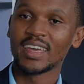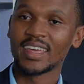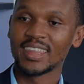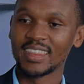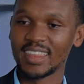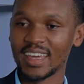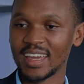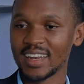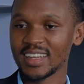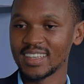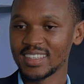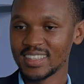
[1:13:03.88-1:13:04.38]

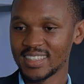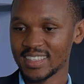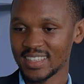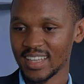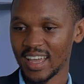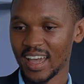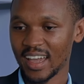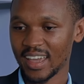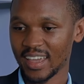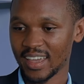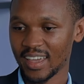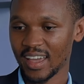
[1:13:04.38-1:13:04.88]
there is
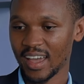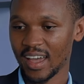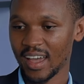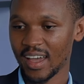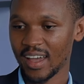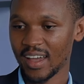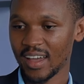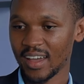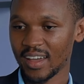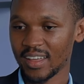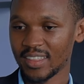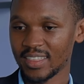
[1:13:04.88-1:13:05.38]
a
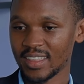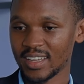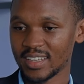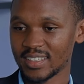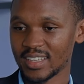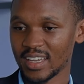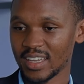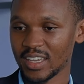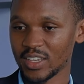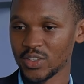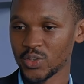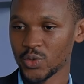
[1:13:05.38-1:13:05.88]
uh, there
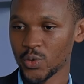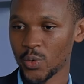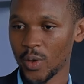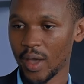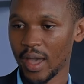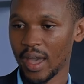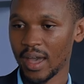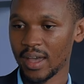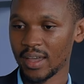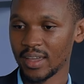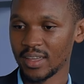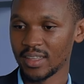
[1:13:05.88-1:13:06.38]
is a case
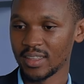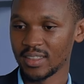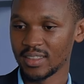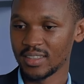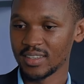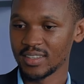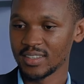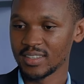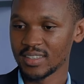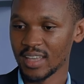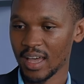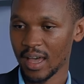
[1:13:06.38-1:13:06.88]
where
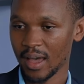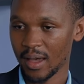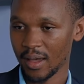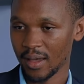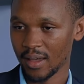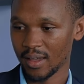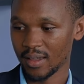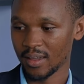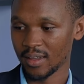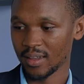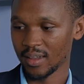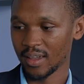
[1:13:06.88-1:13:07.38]
these
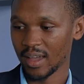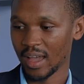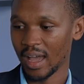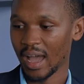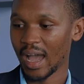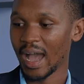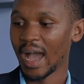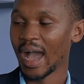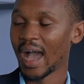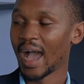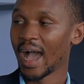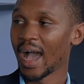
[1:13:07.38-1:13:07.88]
are
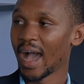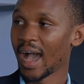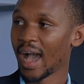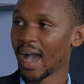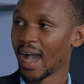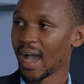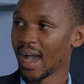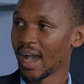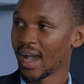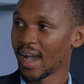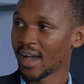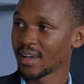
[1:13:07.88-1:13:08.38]

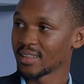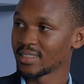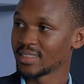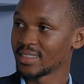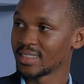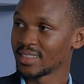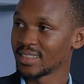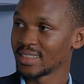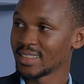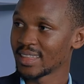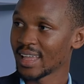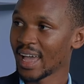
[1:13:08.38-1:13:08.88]
a
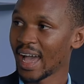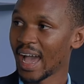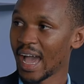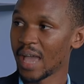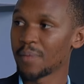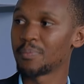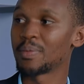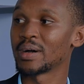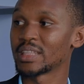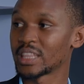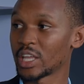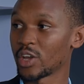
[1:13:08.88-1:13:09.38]

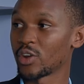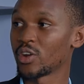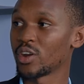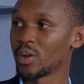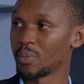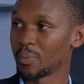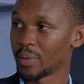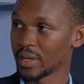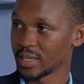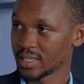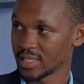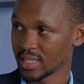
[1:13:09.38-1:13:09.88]

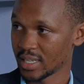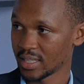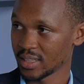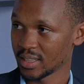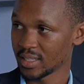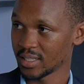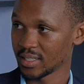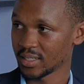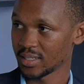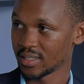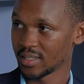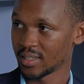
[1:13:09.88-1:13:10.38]
hyperthyroid patient
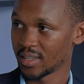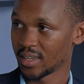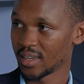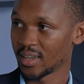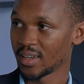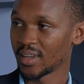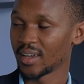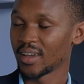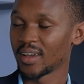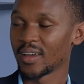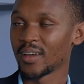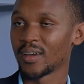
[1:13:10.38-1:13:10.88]

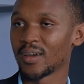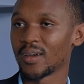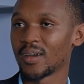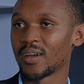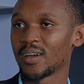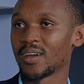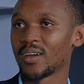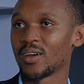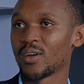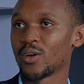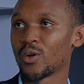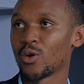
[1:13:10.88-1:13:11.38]

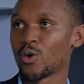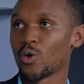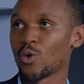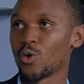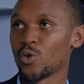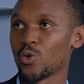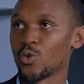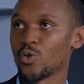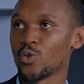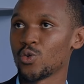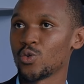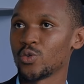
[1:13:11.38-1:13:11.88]

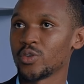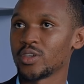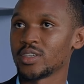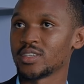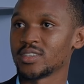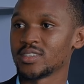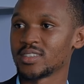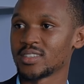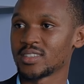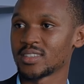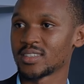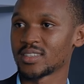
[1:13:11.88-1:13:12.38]
who
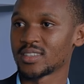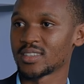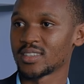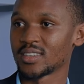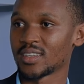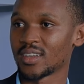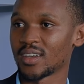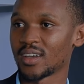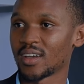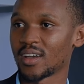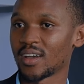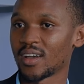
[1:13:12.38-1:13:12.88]
is
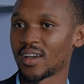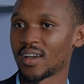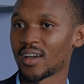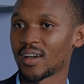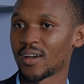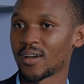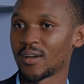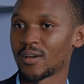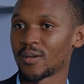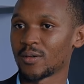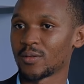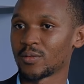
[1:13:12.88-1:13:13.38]

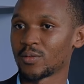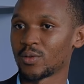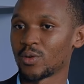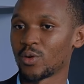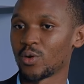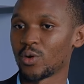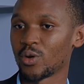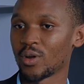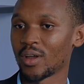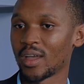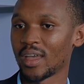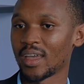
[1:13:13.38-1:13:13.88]
uh,
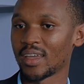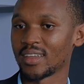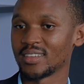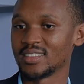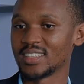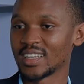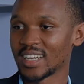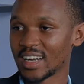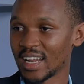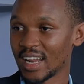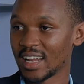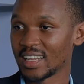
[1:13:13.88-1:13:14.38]

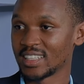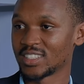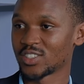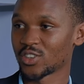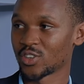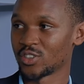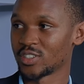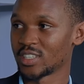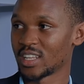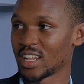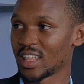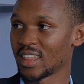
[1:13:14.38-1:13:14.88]
generally it's
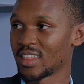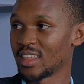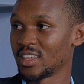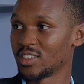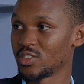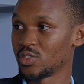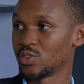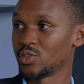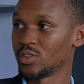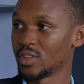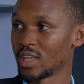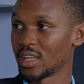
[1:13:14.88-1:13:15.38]
considered they
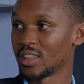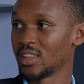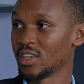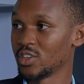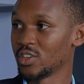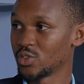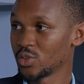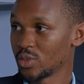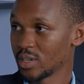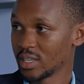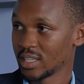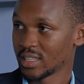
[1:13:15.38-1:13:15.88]
should, that they
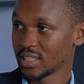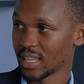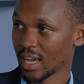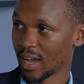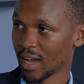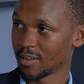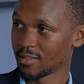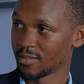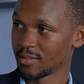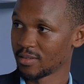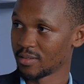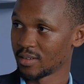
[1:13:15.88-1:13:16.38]
shouldn't
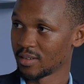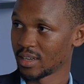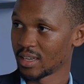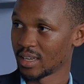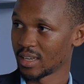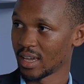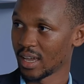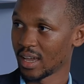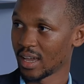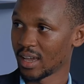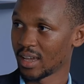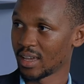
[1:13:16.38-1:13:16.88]
have
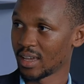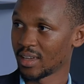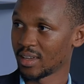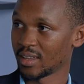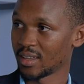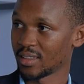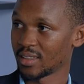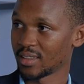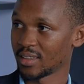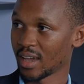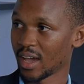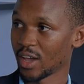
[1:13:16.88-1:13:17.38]
uh,
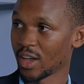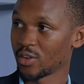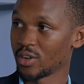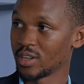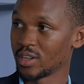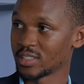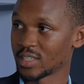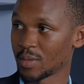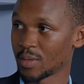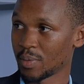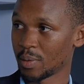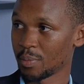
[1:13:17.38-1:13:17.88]

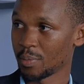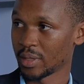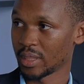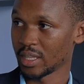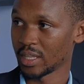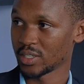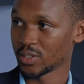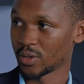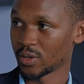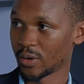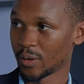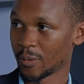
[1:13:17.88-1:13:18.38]
iodine
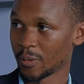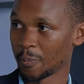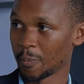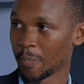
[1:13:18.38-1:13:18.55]
supplementation.